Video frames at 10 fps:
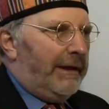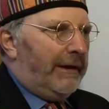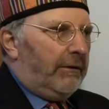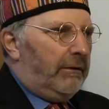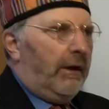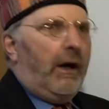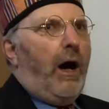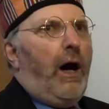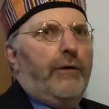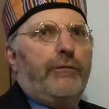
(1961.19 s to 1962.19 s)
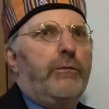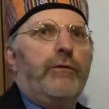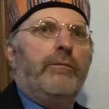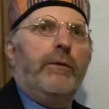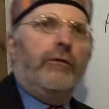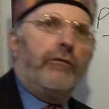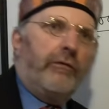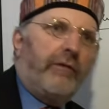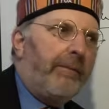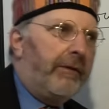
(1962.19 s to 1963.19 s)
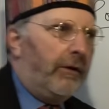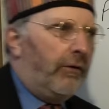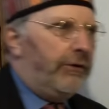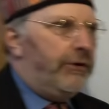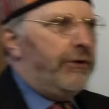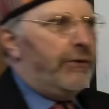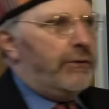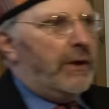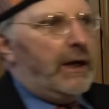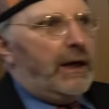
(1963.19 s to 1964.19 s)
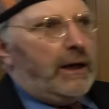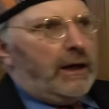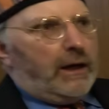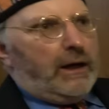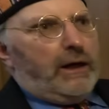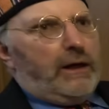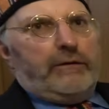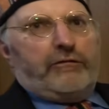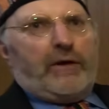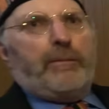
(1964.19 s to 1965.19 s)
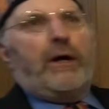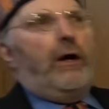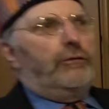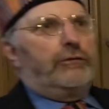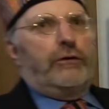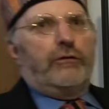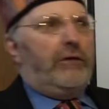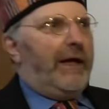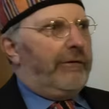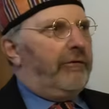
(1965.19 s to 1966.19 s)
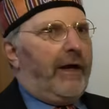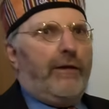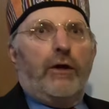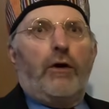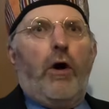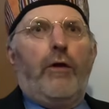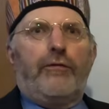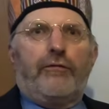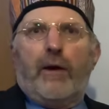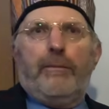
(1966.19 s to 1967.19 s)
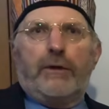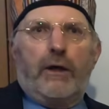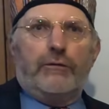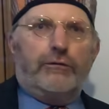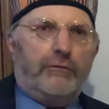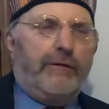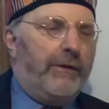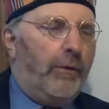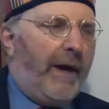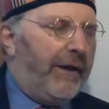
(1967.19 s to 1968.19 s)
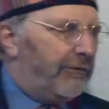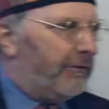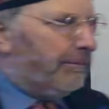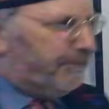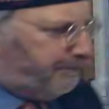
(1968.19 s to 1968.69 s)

little art movements or something, or new subcultures like, say, the Goth subculture in the West.